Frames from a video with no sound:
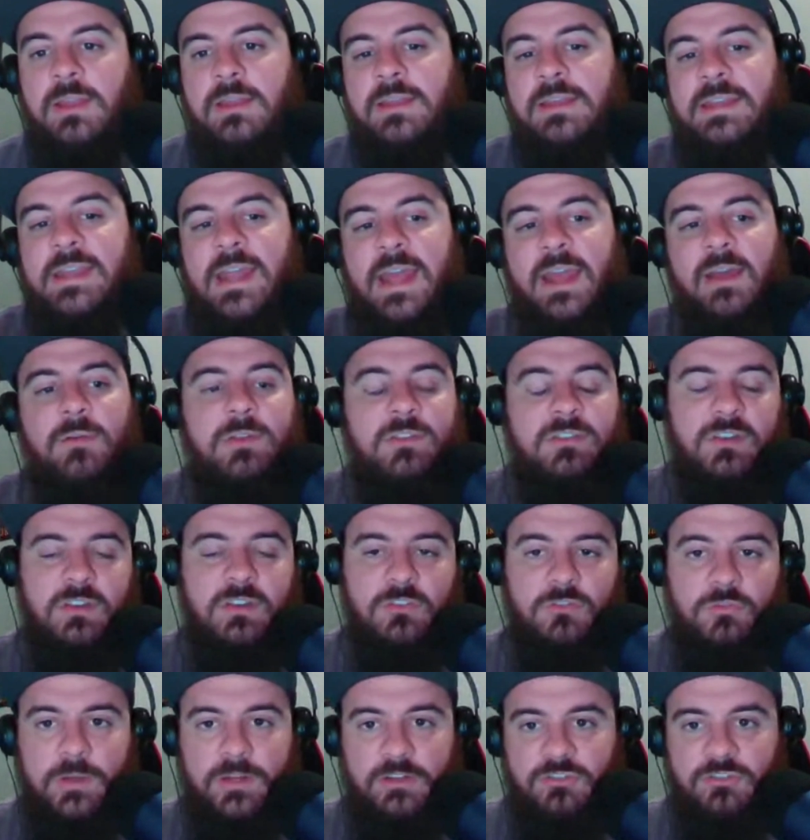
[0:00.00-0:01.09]
now he's in
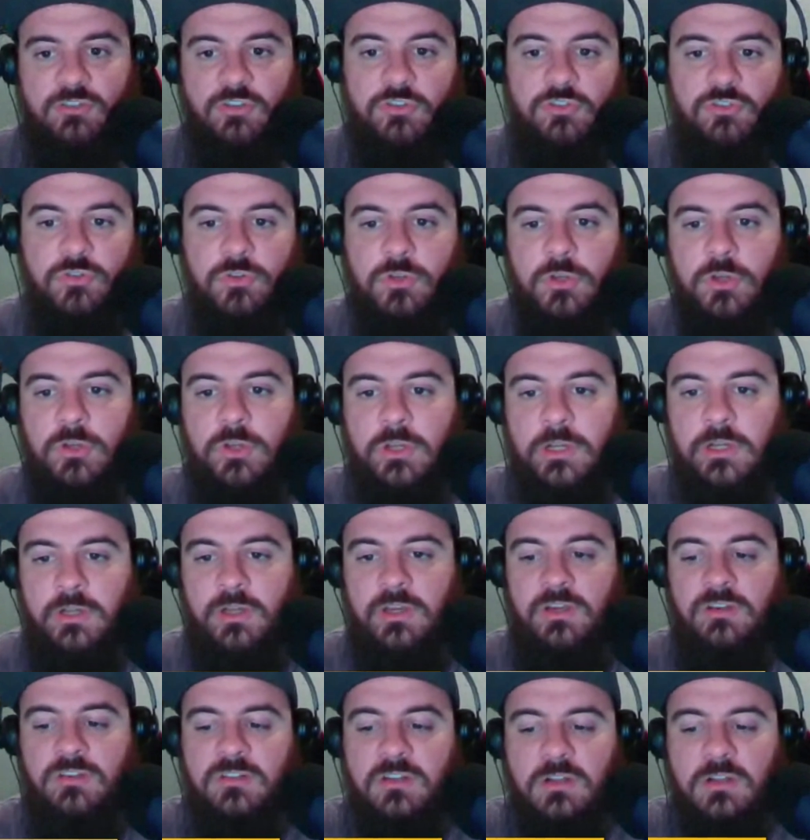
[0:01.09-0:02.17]
his redshirt junior year,
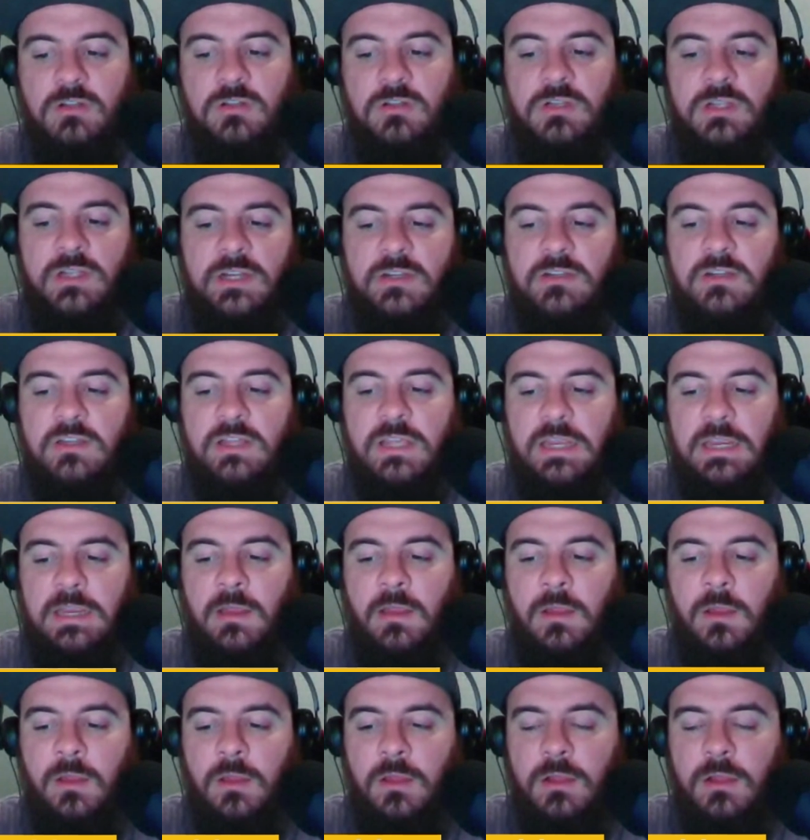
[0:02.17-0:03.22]
he's clearly